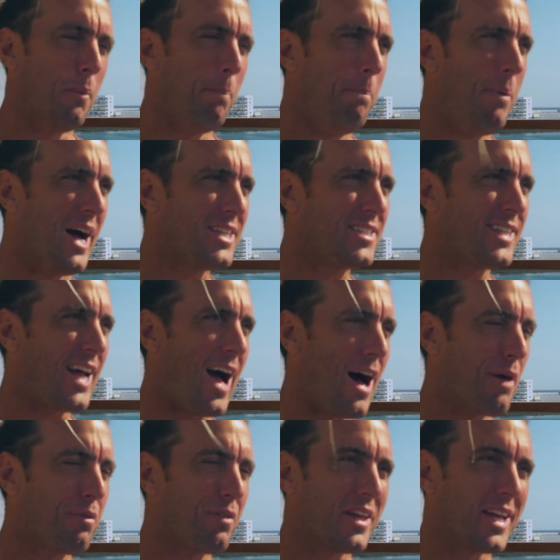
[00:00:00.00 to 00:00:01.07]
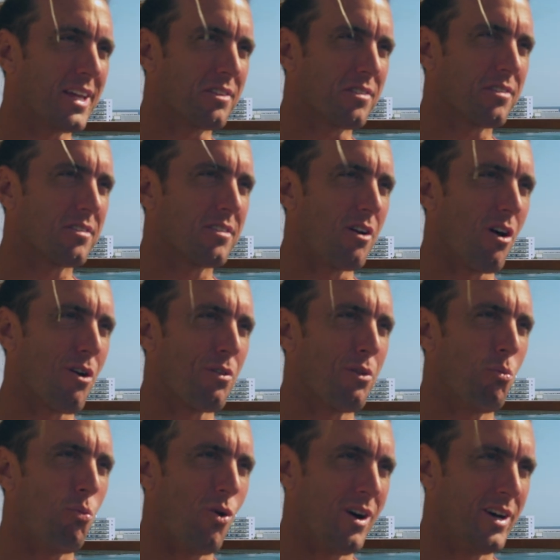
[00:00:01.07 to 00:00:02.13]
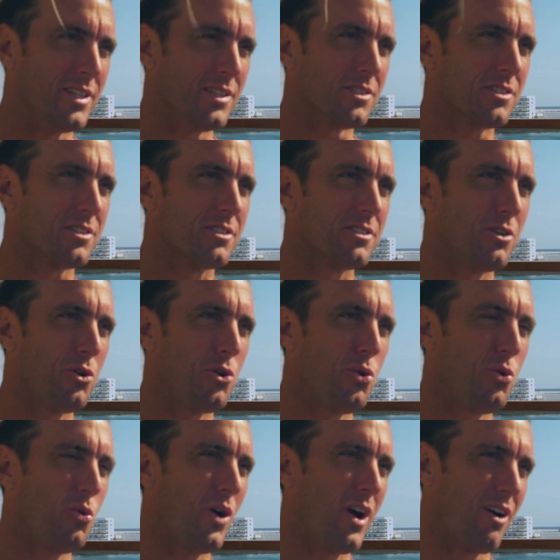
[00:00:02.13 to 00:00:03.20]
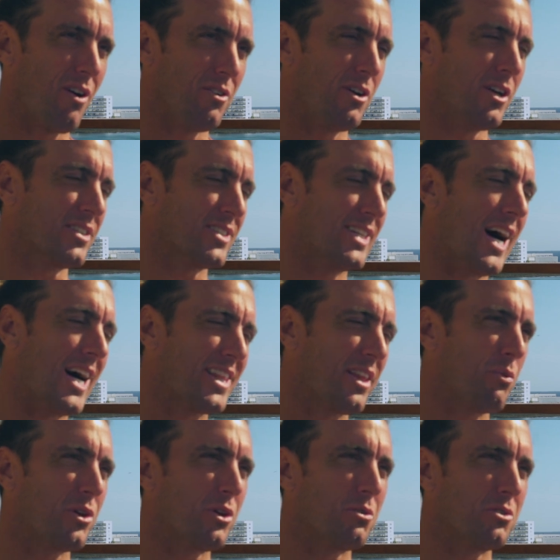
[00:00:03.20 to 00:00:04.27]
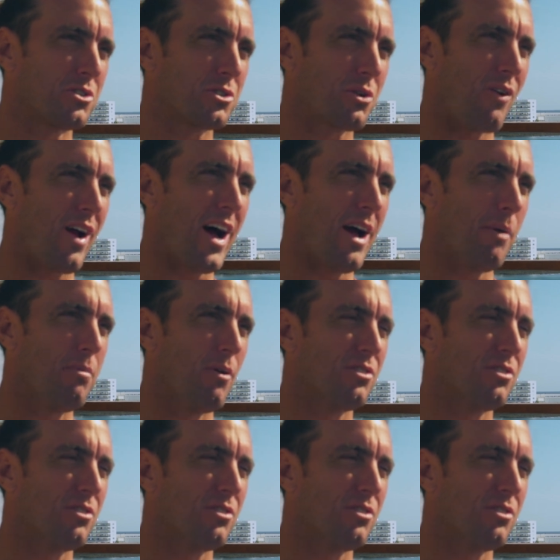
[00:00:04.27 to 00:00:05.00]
The best athletes are the ones who are exactly what you describe.